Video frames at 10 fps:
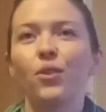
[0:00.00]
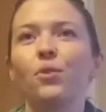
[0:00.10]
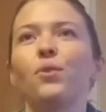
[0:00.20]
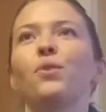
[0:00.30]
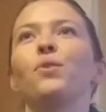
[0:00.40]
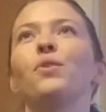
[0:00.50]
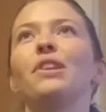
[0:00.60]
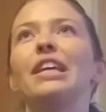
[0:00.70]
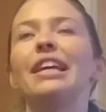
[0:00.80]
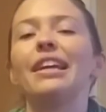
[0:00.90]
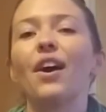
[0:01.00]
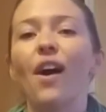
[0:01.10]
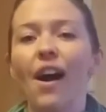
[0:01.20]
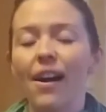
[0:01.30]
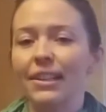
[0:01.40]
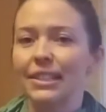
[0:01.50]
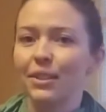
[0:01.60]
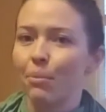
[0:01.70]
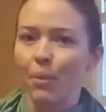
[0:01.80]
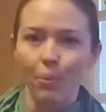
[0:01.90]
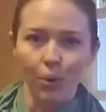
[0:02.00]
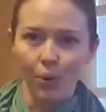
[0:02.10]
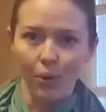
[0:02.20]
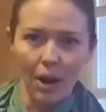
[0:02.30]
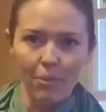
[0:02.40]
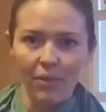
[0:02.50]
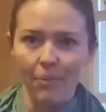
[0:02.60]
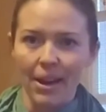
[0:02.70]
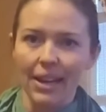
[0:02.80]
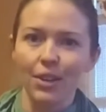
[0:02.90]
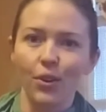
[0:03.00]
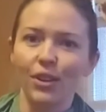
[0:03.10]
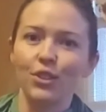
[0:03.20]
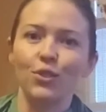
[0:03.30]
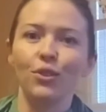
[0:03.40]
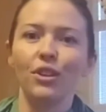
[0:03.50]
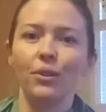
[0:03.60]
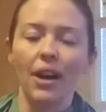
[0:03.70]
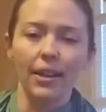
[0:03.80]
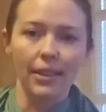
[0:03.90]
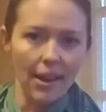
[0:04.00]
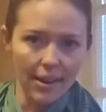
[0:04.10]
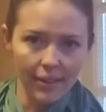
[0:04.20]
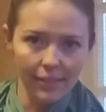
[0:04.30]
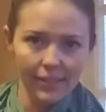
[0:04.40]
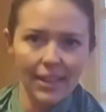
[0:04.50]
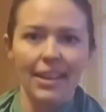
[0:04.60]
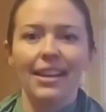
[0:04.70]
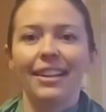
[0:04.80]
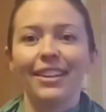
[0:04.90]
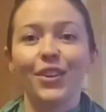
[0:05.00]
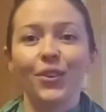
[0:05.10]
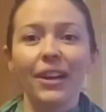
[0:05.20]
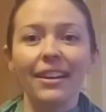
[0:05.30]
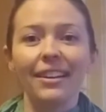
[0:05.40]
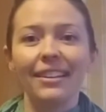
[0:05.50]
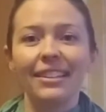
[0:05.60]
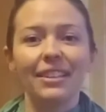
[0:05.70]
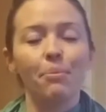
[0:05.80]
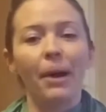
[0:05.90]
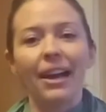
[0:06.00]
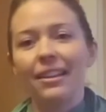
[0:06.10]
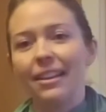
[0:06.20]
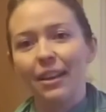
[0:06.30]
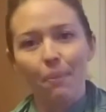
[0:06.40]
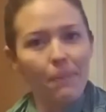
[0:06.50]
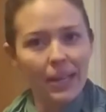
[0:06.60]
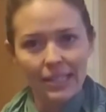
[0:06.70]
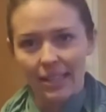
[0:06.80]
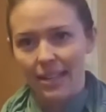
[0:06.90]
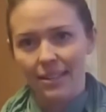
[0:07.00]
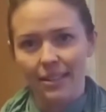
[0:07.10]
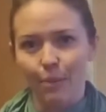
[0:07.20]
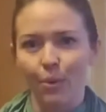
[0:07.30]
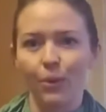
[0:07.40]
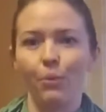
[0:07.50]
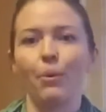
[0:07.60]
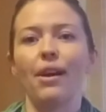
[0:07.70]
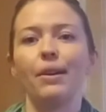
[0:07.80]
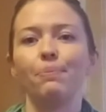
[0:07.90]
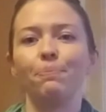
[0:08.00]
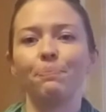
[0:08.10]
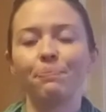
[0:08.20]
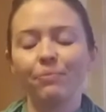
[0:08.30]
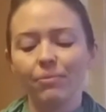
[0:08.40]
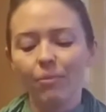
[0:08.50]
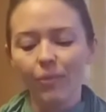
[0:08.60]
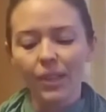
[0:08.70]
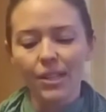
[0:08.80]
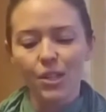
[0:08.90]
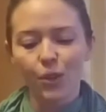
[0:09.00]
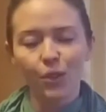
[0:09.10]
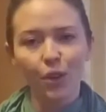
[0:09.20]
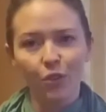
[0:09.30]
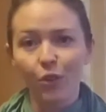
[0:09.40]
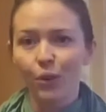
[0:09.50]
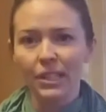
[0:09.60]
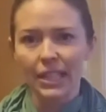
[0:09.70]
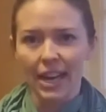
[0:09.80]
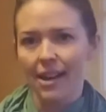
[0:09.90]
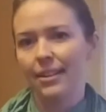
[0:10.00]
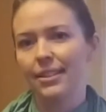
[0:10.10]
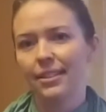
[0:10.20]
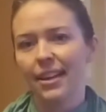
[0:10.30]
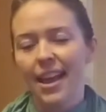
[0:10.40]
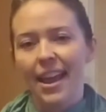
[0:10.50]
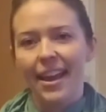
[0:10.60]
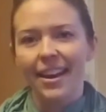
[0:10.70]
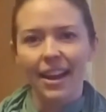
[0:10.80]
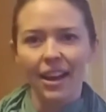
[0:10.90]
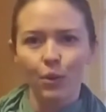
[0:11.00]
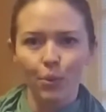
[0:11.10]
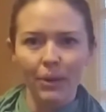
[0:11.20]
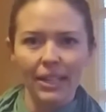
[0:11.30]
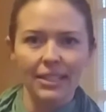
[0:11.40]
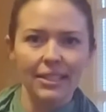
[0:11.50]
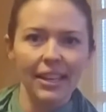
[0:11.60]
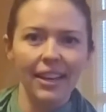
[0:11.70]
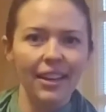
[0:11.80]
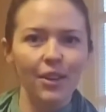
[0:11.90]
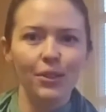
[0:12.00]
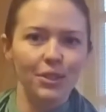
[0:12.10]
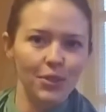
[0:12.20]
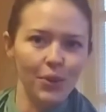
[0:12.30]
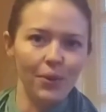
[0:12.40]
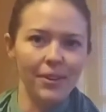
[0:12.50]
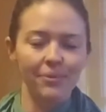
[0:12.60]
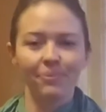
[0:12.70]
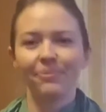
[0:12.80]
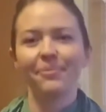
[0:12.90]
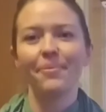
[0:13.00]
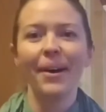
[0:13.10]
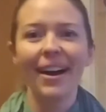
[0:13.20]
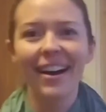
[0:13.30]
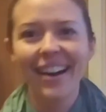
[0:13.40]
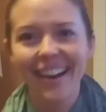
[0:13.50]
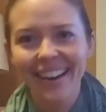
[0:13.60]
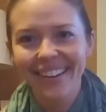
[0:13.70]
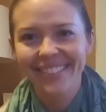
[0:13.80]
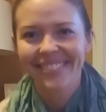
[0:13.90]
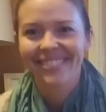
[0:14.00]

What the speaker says: through the awesome program of My Yoga Studio Online, created by the amazing Deborah O'Brien. So look forward to that, and I will be seeing you soon. Bye!